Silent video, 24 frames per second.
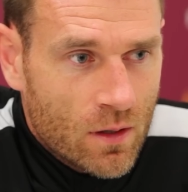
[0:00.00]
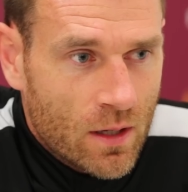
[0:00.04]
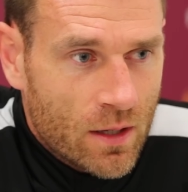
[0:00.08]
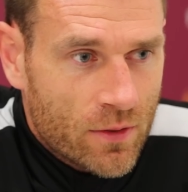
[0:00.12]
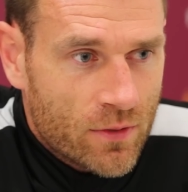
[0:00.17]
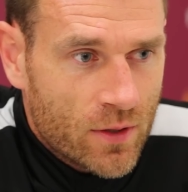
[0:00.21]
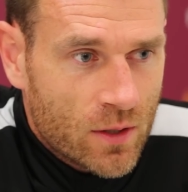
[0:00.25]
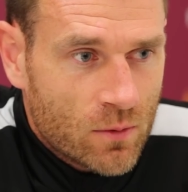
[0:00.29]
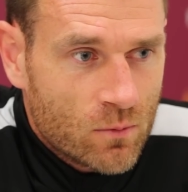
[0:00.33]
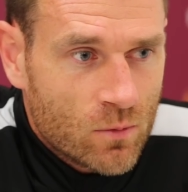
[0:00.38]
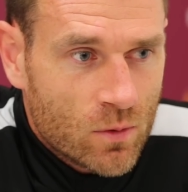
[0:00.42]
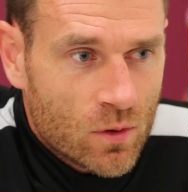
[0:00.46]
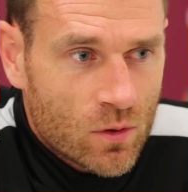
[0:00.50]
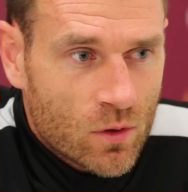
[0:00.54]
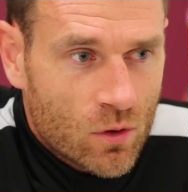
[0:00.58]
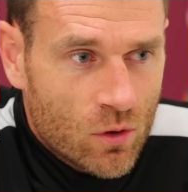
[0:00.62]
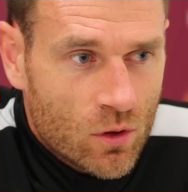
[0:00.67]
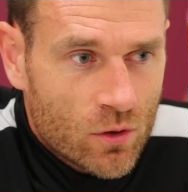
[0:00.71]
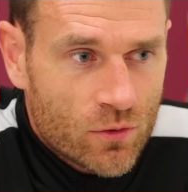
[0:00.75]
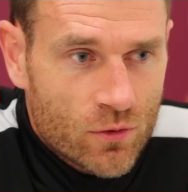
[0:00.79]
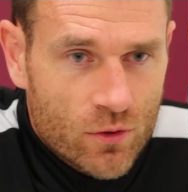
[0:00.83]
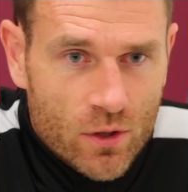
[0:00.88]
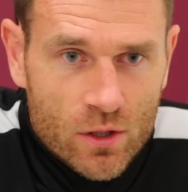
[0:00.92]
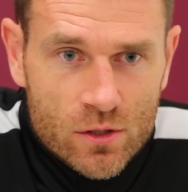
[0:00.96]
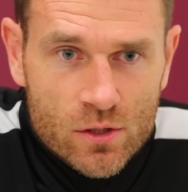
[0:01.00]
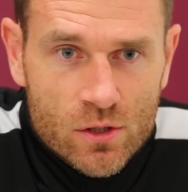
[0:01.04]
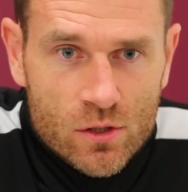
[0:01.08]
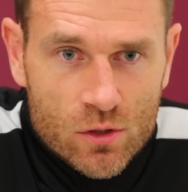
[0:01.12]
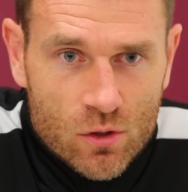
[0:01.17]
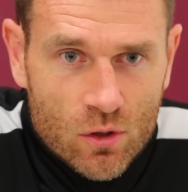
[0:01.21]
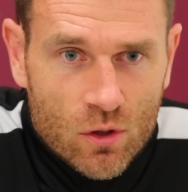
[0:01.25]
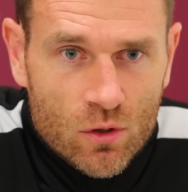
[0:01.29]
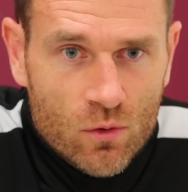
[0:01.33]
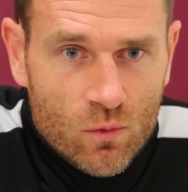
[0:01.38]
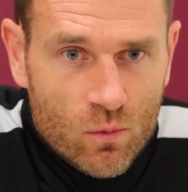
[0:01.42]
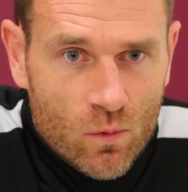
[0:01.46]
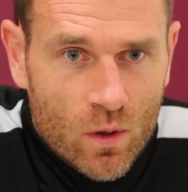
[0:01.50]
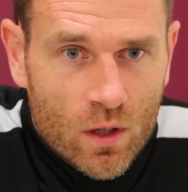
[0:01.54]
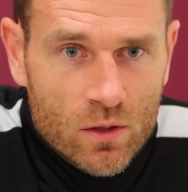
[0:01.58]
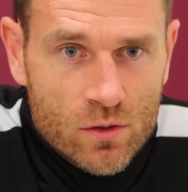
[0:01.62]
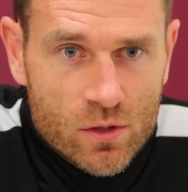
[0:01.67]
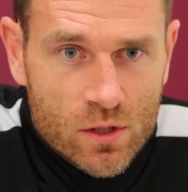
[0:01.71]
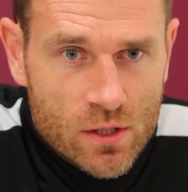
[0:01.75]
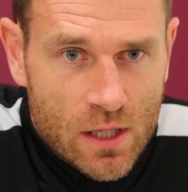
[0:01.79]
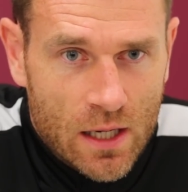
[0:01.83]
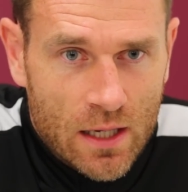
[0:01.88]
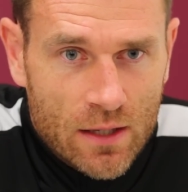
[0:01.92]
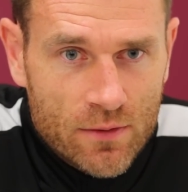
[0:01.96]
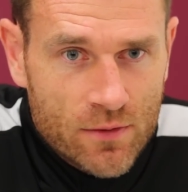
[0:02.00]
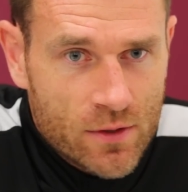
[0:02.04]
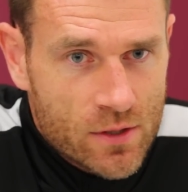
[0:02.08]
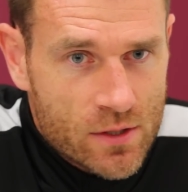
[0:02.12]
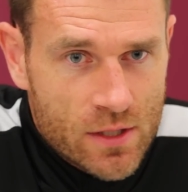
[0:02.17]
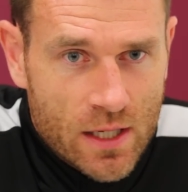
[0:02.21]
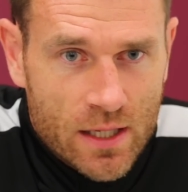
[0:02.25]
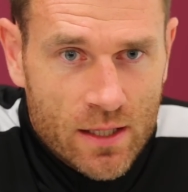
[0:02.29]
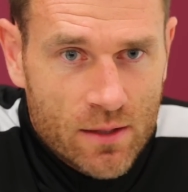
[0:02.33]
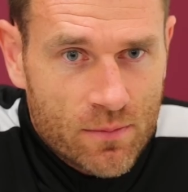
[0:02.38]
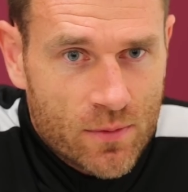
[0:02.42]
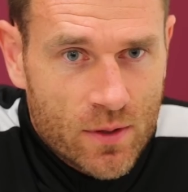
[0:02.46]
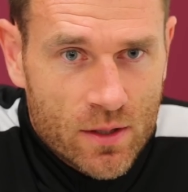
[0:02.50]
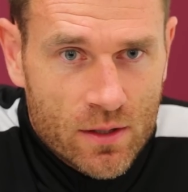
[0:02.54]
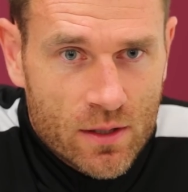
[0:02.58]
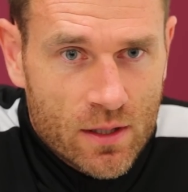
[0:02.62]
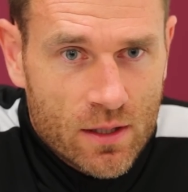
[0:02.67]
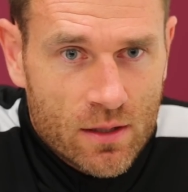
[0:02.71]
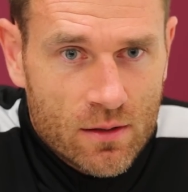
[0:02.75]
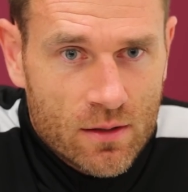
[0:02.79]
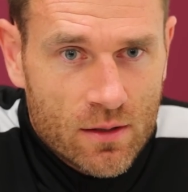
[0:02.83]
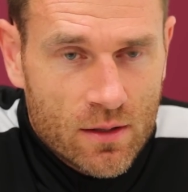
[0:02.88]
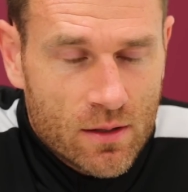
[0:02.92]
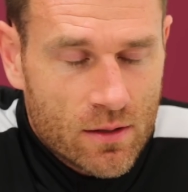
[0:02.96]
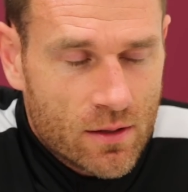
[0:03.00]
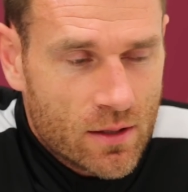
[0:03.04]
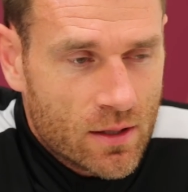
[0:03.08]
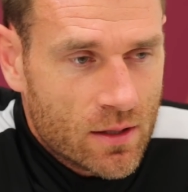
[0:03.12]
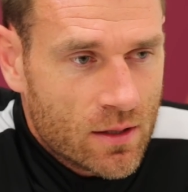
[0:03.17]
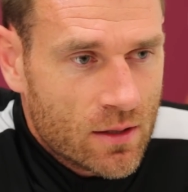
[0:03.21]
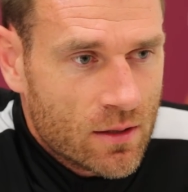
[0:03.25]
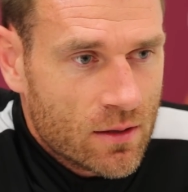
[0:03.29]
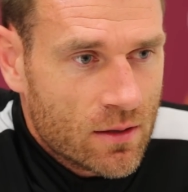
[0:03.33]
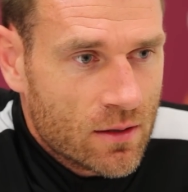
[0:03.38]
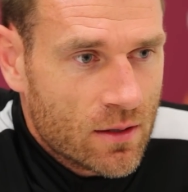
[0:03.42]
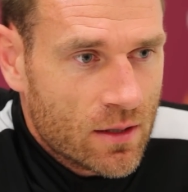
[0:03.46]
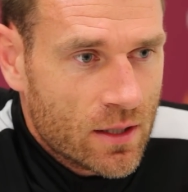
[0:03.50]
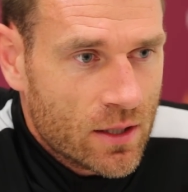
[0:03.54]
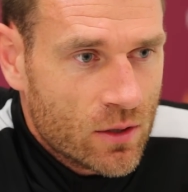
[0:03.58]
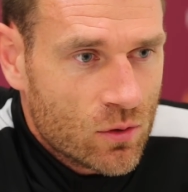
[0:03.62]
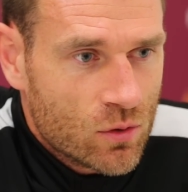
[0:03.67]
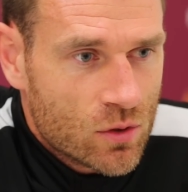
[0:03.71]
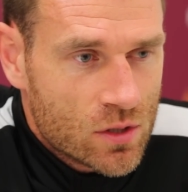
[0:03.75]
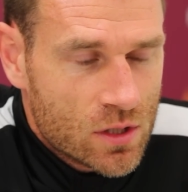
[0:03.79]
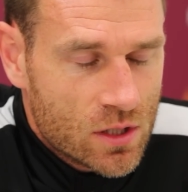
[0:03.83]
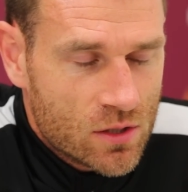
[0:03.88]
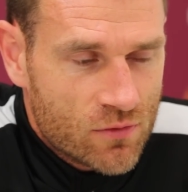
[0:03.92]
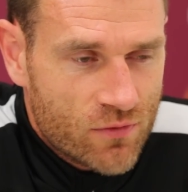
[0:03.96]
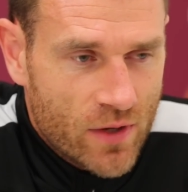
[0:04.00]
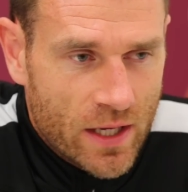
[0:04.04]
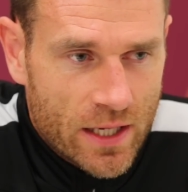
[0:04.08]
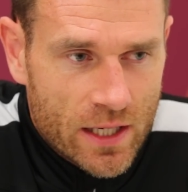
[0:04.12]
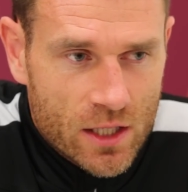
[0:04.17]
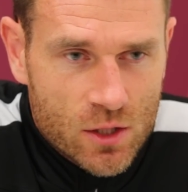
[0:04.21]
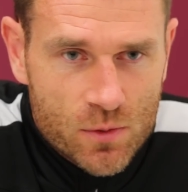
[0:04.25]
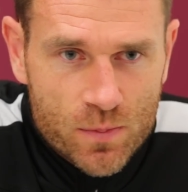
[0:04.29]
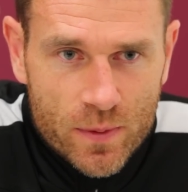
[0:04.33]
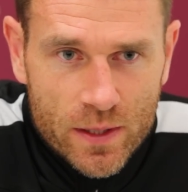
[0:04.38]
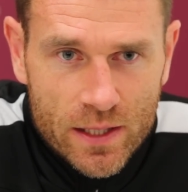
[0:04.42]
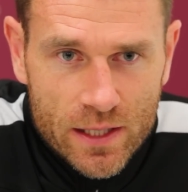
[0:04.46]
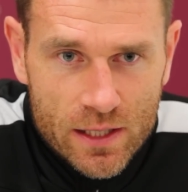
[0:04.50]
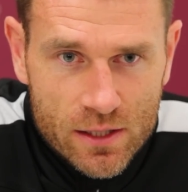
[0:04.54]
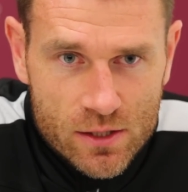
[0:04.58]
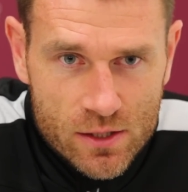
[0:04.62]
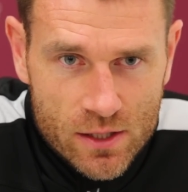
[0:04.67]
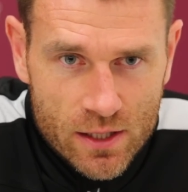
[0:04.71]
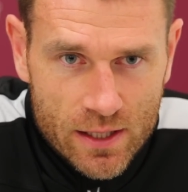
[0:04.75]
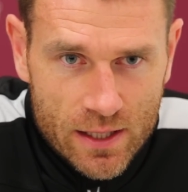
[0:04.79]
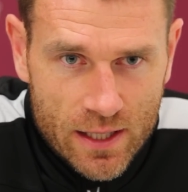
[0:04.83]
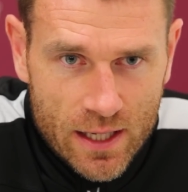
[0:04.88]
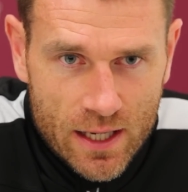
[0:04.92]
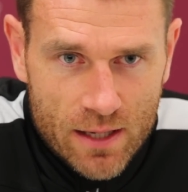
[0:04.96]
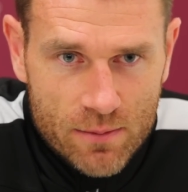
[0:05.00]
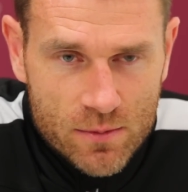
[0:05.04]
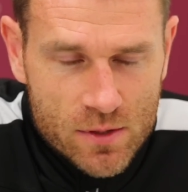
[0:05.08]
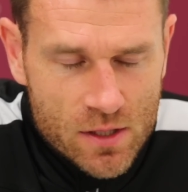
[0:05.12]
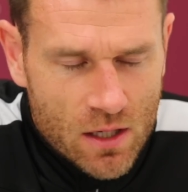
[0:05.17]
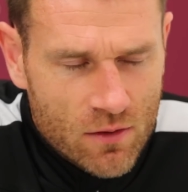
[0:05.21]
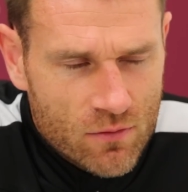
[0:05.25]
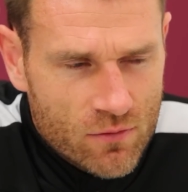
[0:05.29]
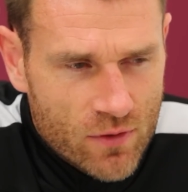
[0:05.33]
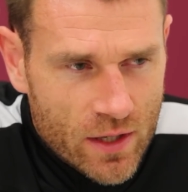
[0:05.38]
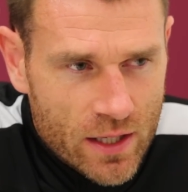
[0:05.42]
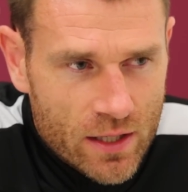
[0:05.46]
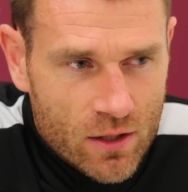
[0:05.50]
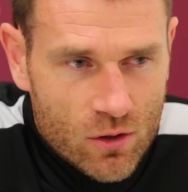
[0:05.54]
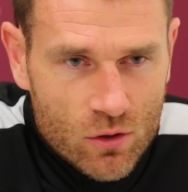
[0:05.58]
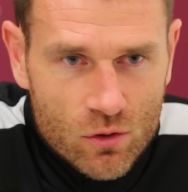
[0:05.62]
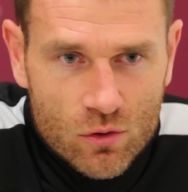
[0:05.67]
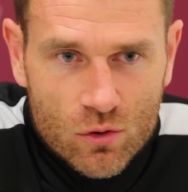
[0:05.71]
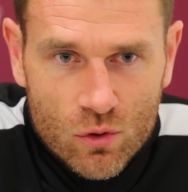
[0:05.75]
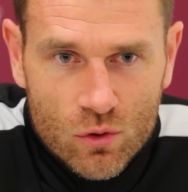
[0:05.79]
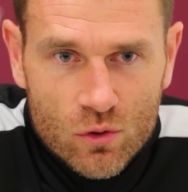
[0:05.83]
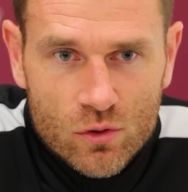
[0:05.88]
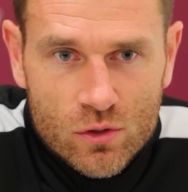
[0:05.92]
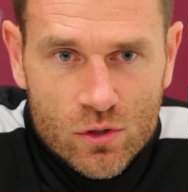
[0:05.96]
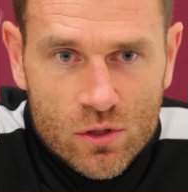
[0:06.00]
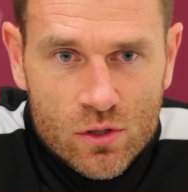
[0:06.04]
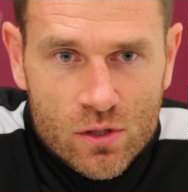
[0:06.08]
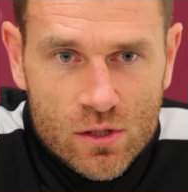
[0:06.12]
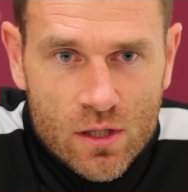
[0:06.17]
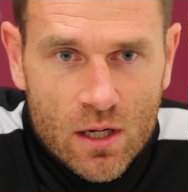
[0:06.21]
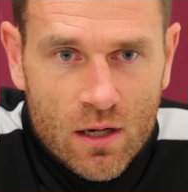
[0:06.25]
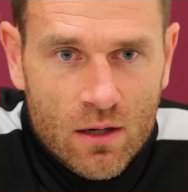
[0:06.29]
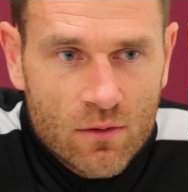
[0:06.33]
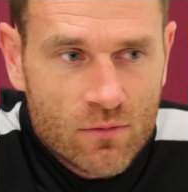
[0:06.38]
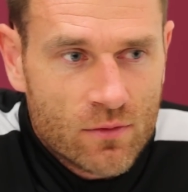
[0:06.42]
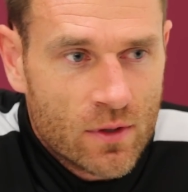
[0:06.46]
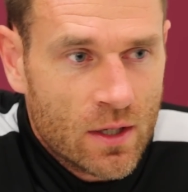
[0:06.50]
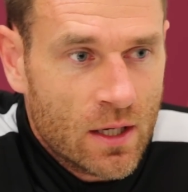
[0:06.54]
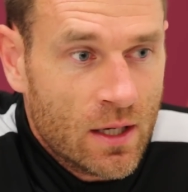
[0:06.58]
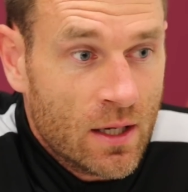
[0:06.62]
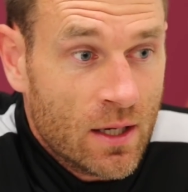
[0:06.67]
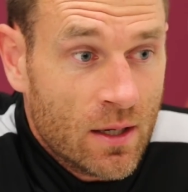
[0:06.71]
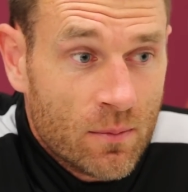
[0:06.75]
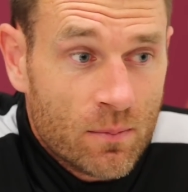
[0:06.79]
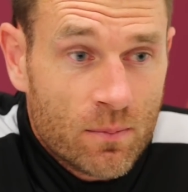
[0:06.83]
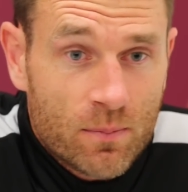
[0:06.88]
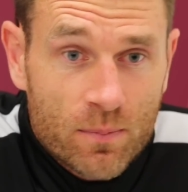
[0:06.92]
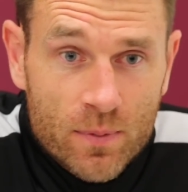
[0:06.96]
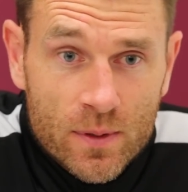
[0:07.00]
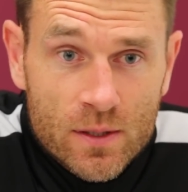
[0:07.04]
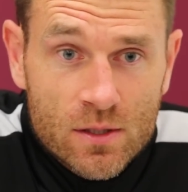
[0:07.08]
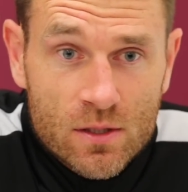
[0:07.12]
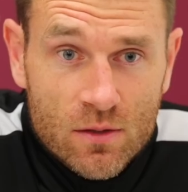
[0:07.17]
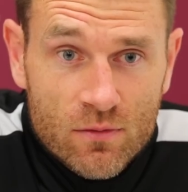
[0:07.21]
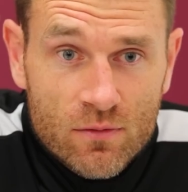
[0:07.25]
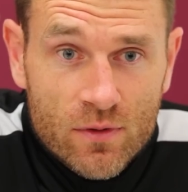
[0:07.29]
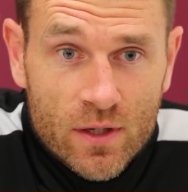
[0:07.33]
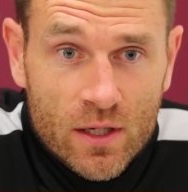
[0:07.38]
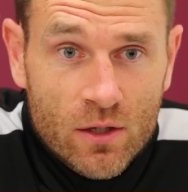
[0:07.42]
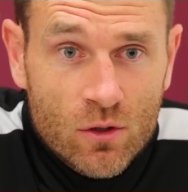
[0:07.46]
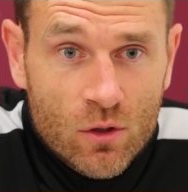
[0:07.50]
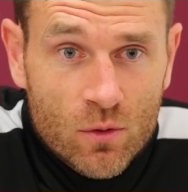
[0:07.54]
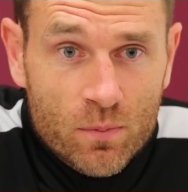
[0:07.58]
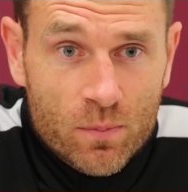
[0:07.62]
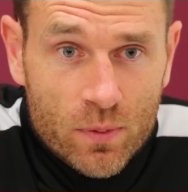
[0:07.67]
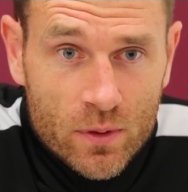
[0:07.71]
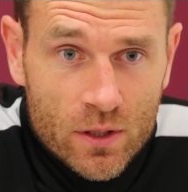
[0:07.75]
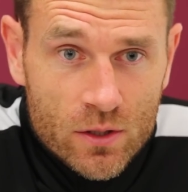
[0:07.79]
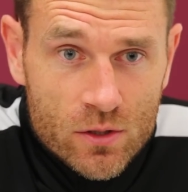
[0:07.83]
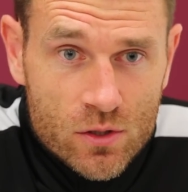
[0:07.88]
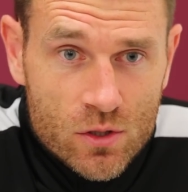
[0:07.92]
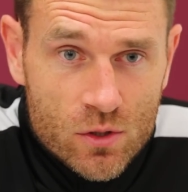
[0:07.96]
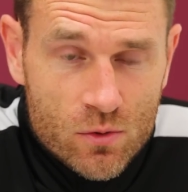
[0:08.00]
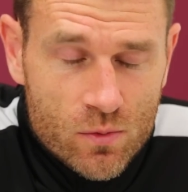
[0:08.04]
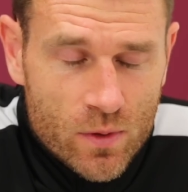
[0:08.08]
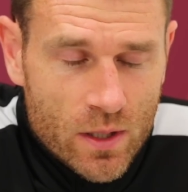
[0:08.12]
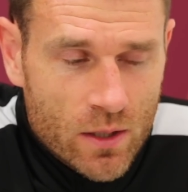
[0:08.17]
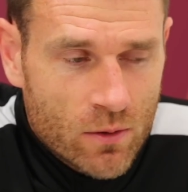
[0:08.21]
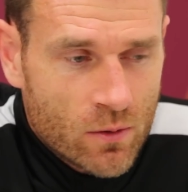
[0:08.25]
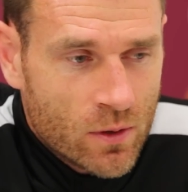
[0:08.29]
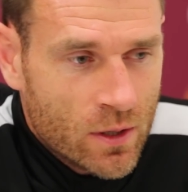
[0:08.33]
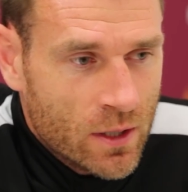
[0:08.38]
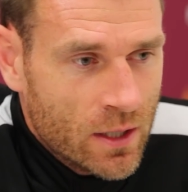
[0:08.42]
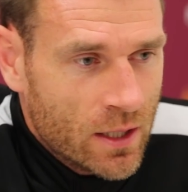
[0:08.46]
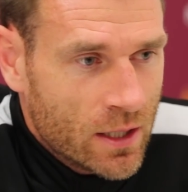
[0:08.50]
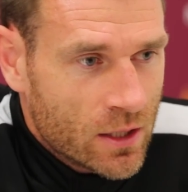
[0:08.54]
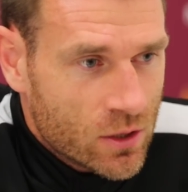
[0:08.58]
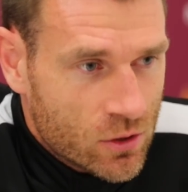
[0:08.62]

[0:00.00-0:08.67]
I think what Gordon does is Gordon works as hard as anybody that he knows. He's very experienced in the game, he's got a very good coaching staff, but he's got very good players as well.